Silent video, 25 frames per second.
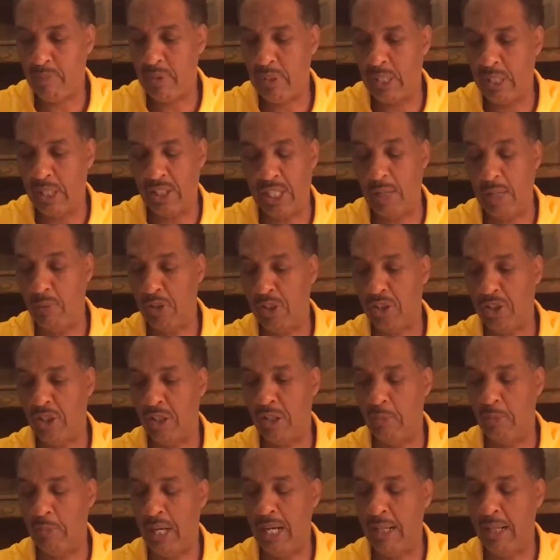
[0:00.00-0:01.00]
That's how we study
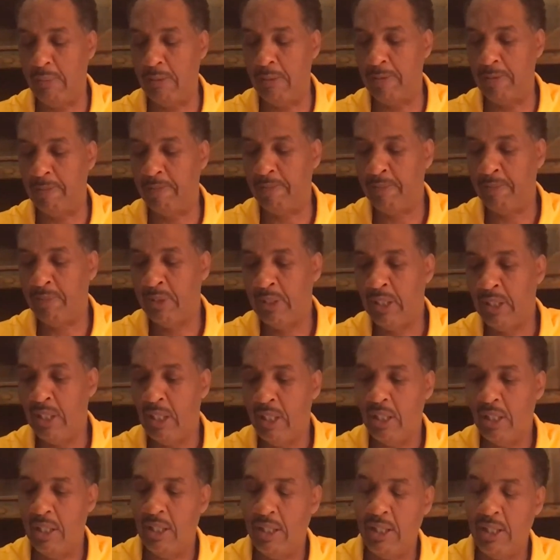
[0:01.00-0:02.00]
the Bible.
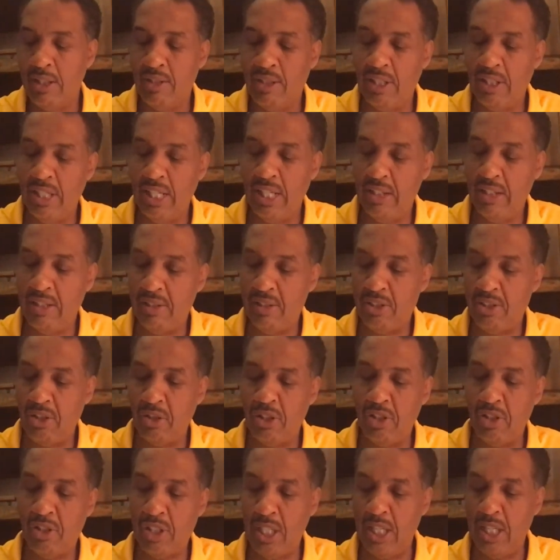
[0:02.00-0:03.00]
Now, so
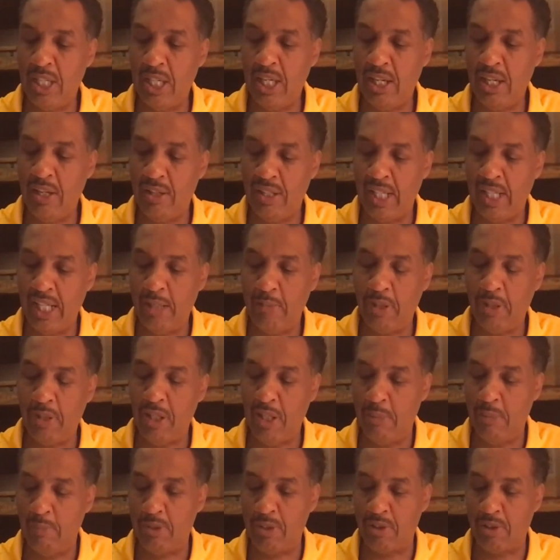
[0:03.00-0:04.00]
you see here that he
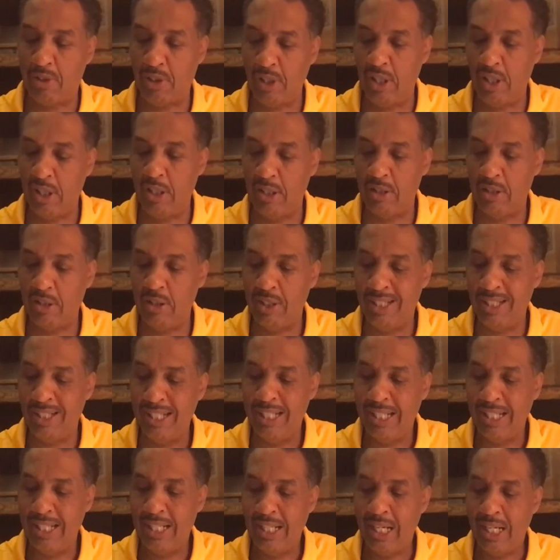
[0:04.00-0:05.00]
becomes a son
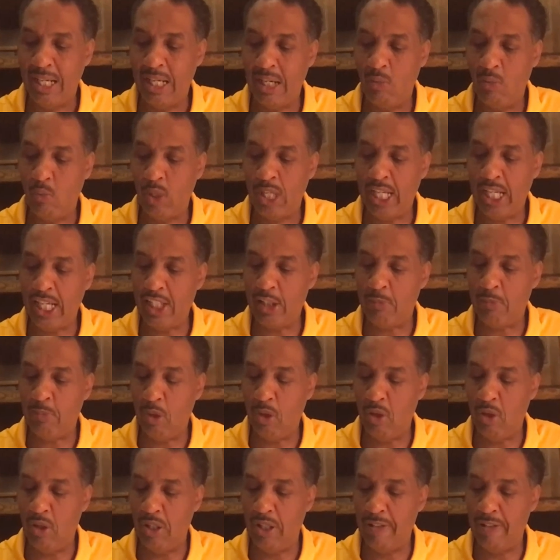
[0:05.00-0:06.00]
uh, when he's
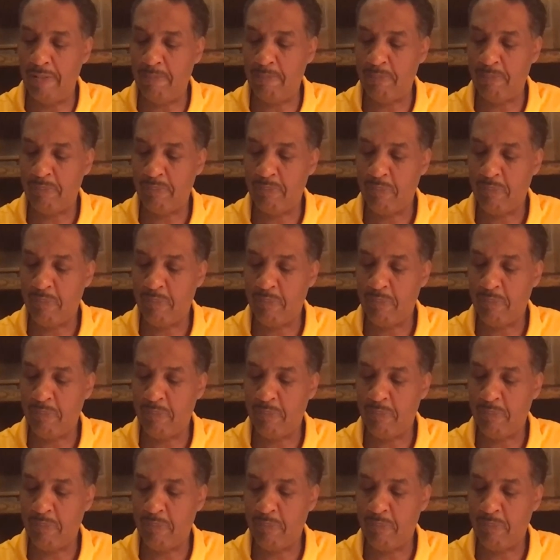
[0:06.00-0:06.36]
born